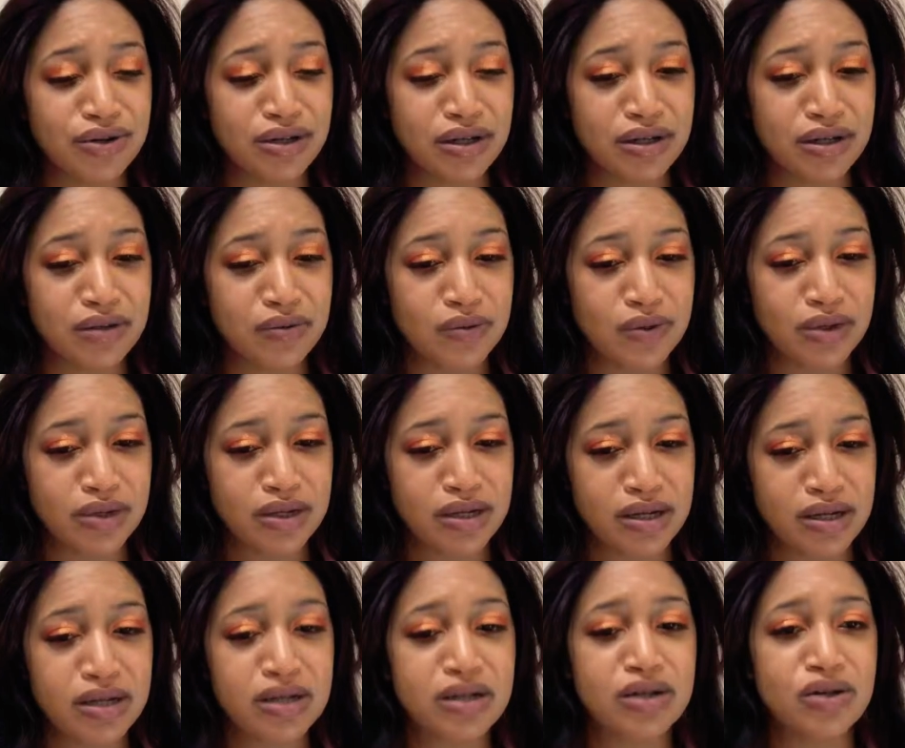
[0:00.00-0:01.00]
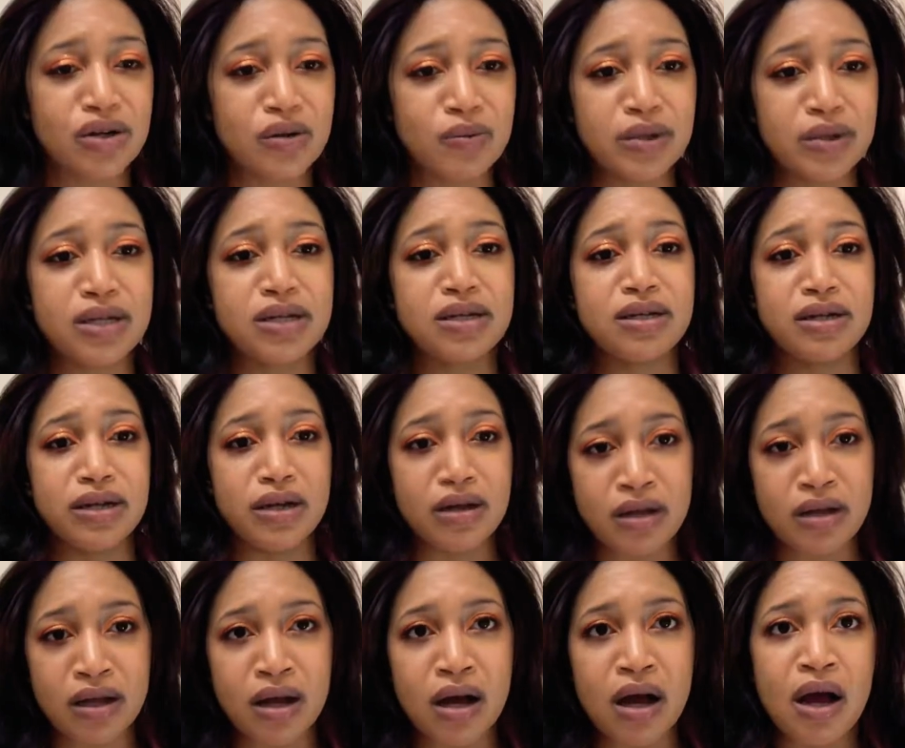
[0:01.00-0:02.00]
that this world is extremely
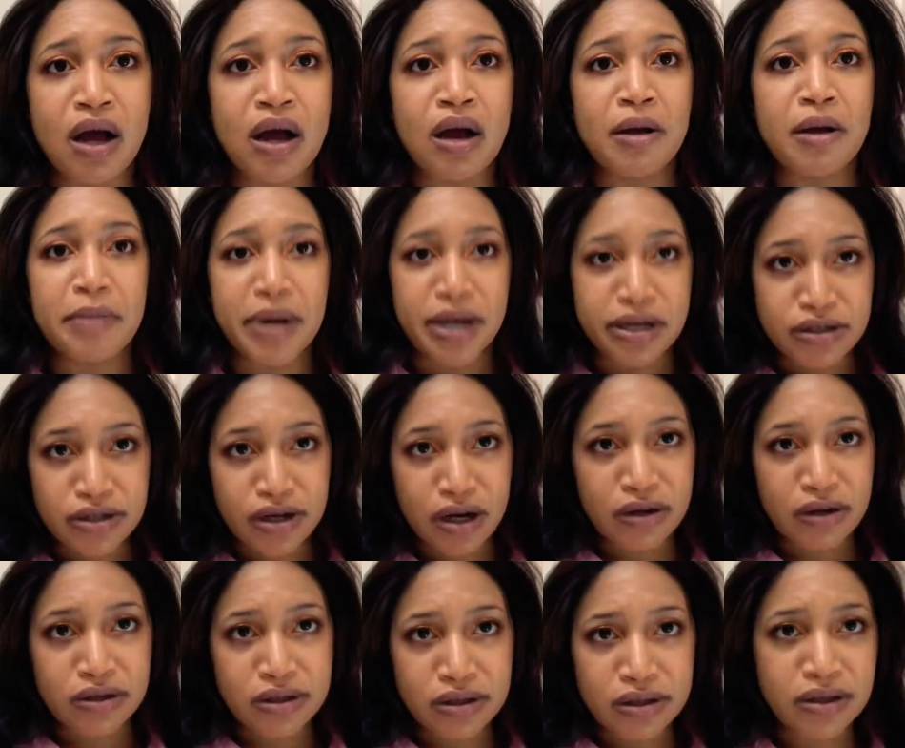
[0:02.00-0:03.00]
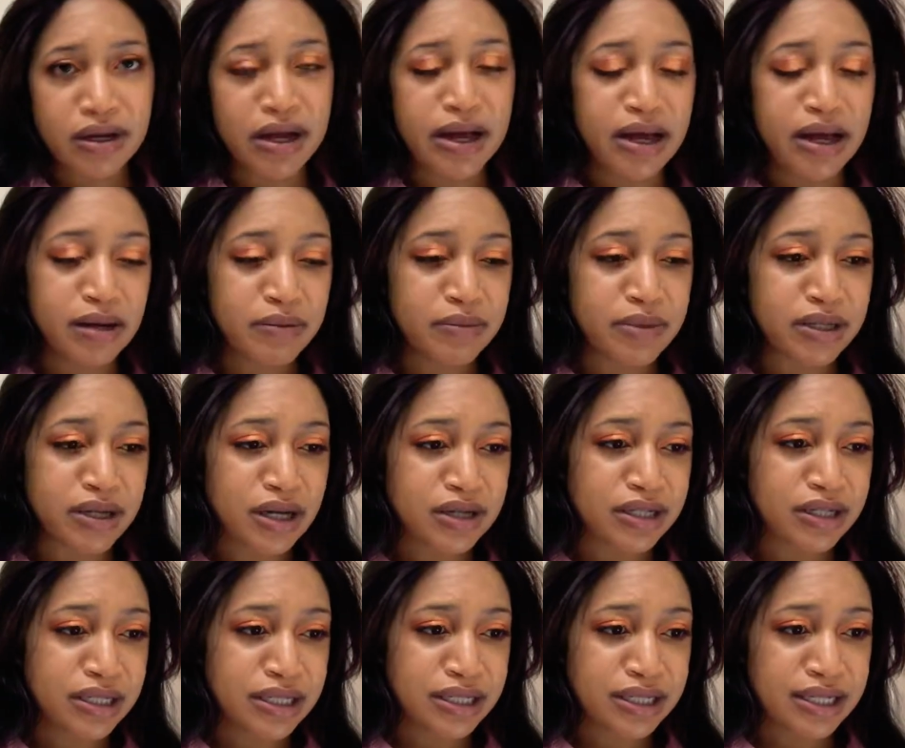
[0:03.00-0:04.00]
still patriarchal and
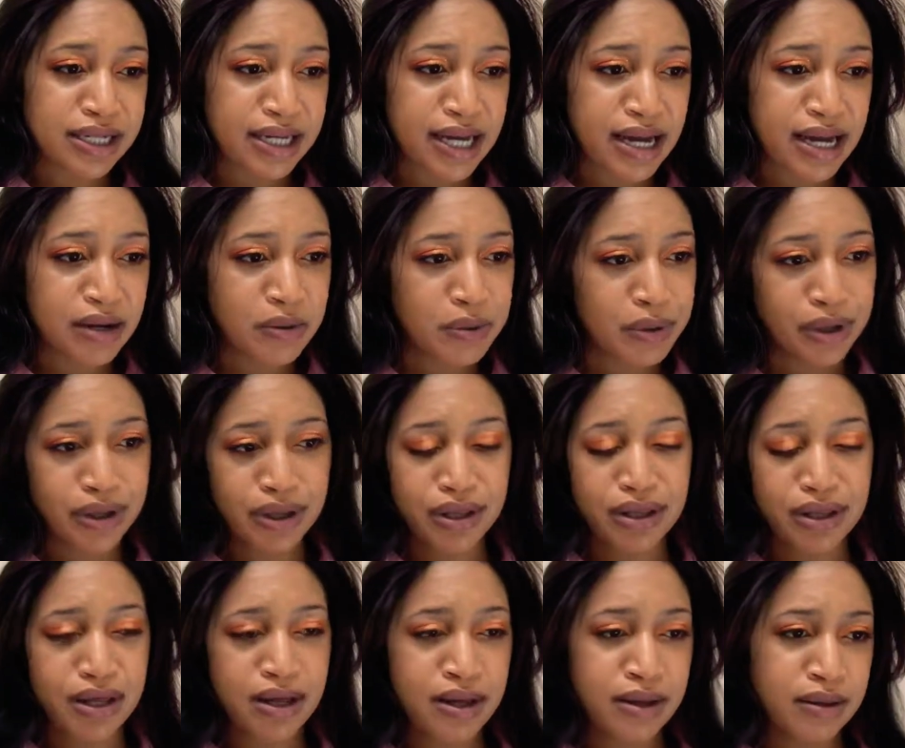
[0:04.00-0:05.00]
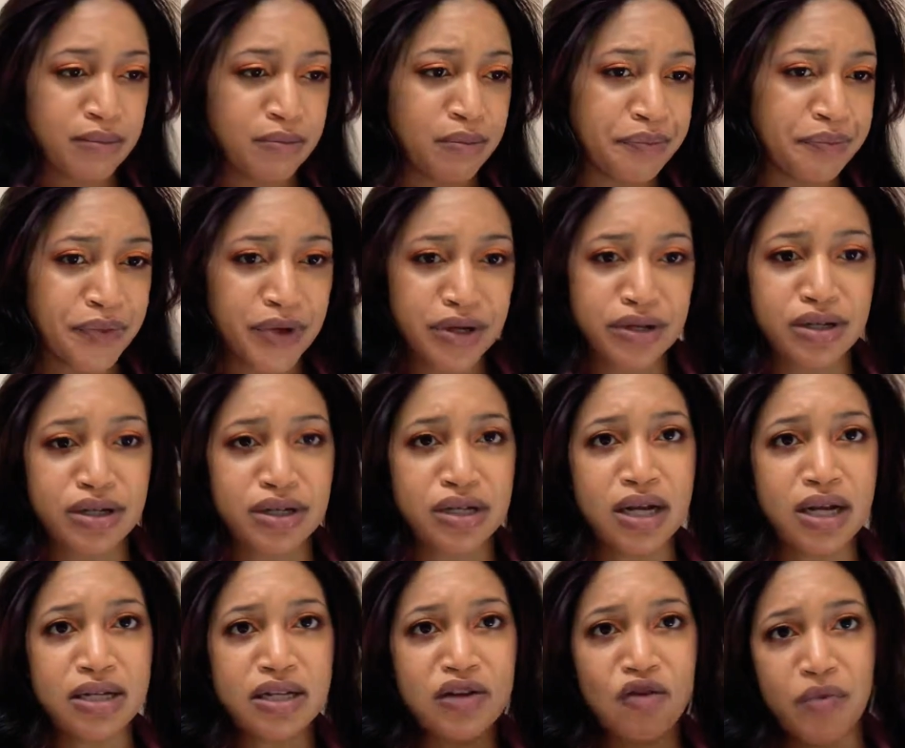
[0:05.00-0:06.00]
misogynistic. Anywhere that there's
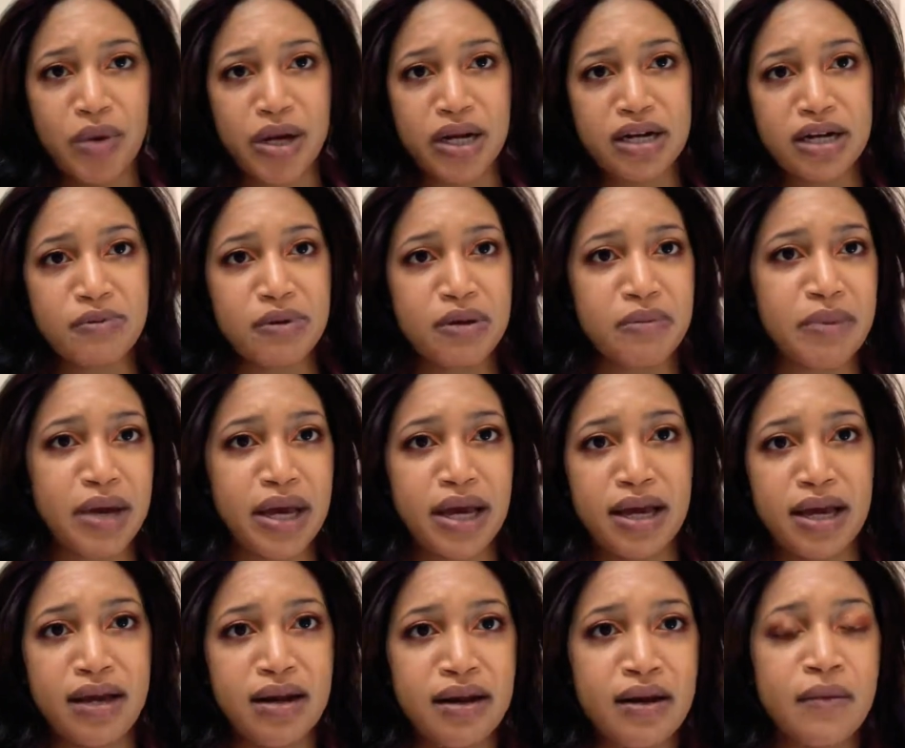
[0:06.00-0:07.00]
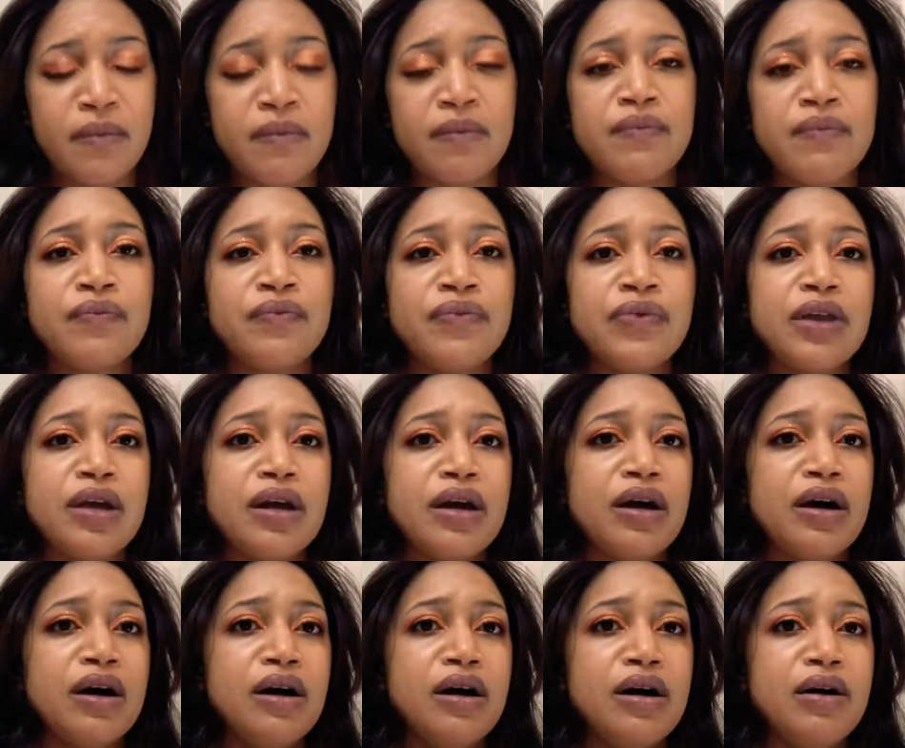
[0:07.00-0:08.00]
tons of money to be made,
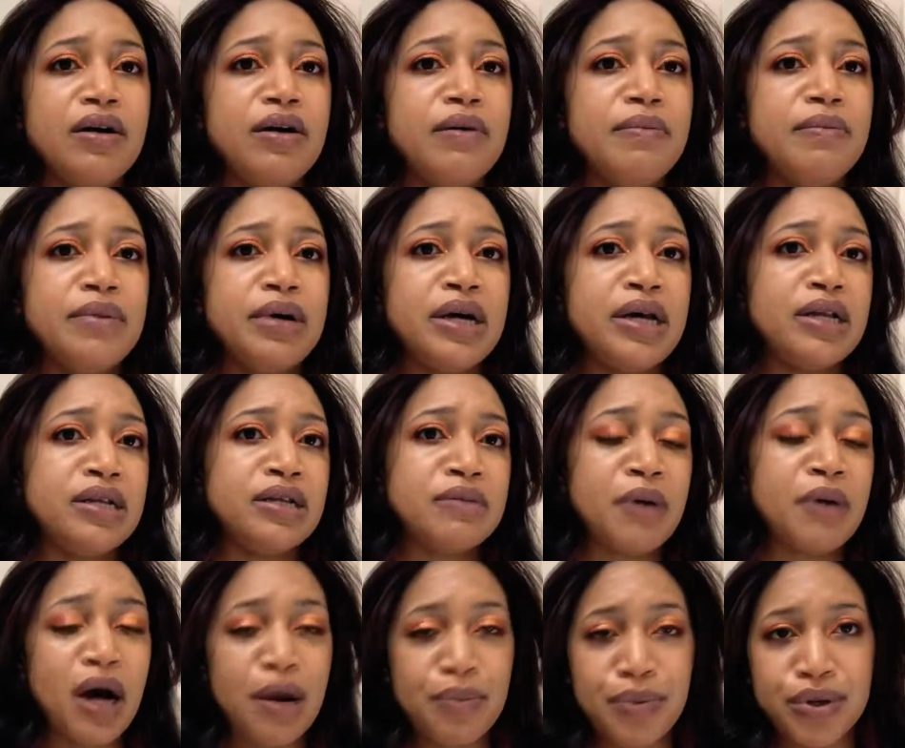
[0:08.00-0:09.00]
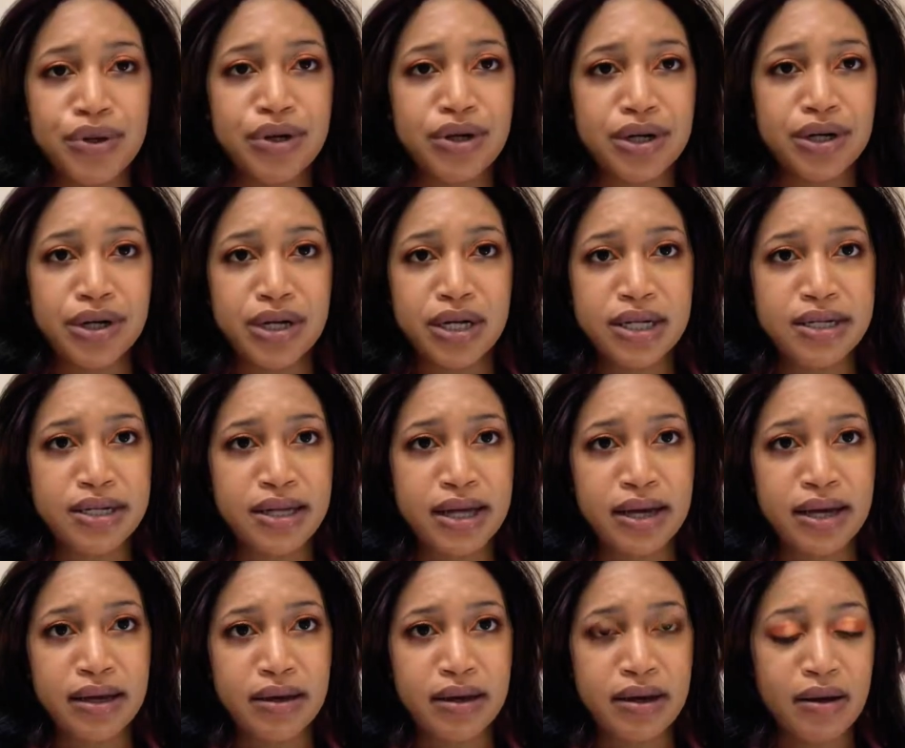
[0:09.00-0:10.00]
and is popular, it's
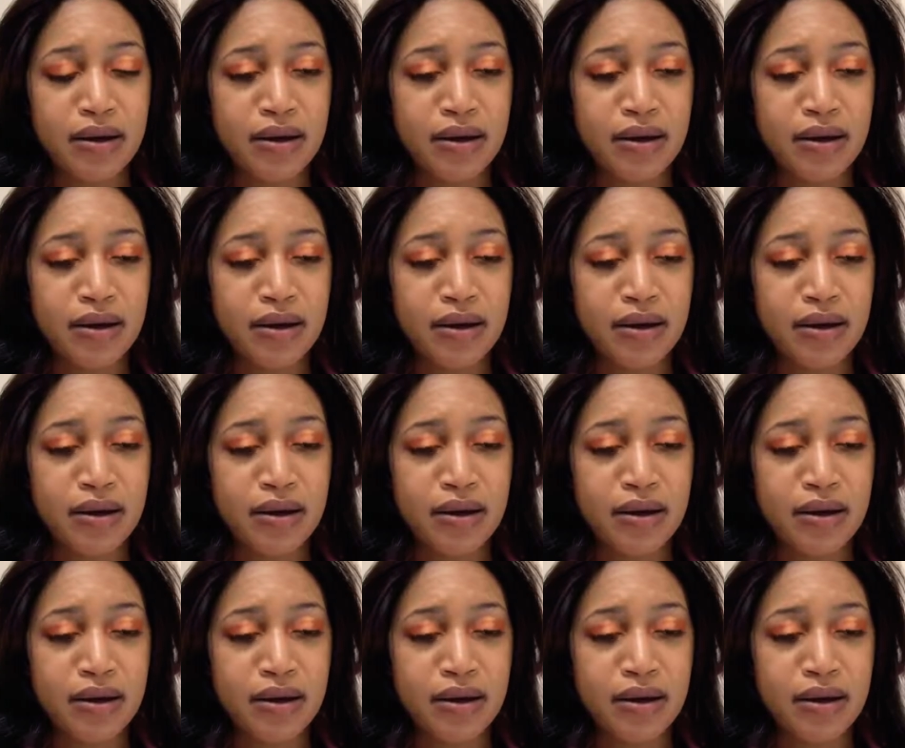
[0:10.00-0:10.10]
like,